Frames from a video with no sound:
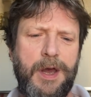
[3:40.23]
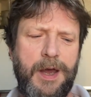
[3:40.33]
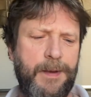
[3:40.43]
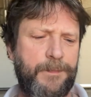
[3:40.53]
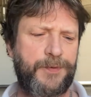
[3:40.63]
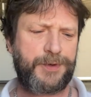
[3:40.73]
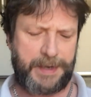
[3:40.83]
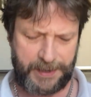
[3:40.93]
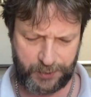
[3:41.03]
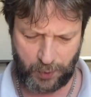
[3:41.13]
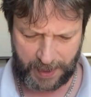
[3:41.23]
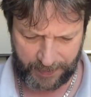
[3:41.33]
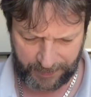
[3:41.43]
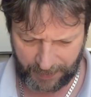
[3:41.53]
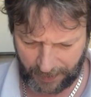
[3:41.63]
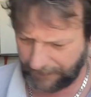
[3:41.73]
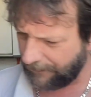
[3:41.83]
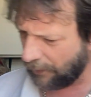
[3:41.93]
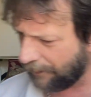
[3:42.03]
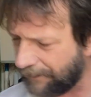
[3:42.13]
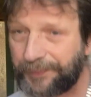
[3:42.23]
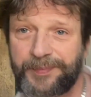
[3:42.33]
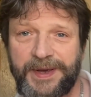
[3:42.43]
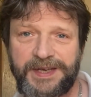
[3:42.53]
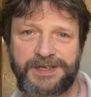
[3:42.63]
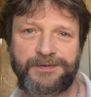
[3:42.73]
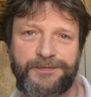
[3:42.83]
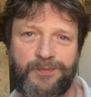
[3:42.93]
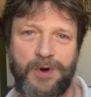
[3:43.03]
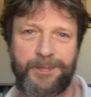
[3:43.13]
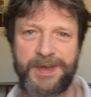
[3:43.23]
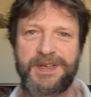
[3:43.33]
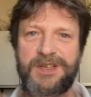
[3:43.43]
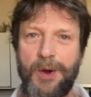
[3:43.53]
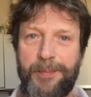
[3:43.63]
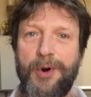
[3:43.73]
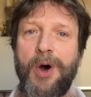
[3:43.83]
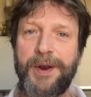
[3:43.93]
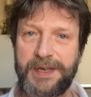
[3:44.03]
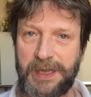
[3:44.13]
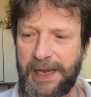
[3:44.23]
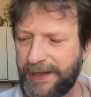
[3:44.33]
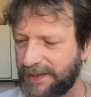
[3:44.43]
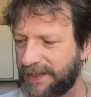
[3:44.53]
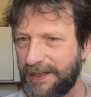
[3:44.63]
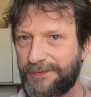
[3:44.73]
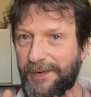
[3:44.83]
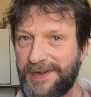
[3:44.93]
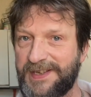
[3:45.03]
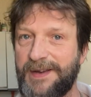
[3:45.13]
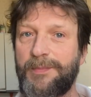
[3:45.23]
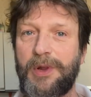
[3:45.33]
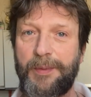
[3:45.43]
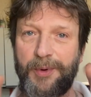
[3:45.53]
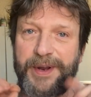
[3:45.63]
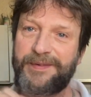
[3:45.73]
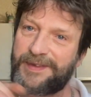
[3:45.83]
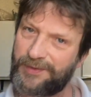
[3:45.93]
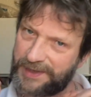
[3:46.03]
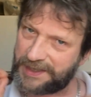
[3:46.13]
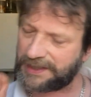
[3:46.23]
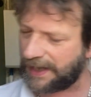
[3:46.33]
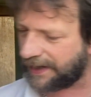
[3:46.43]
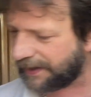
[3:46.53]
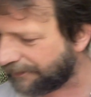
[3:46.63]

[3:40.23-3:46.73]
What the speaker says: So that's why we've got the full piece of what appears, it's not prawn, it's langoustine. It's very similar, but there is a slight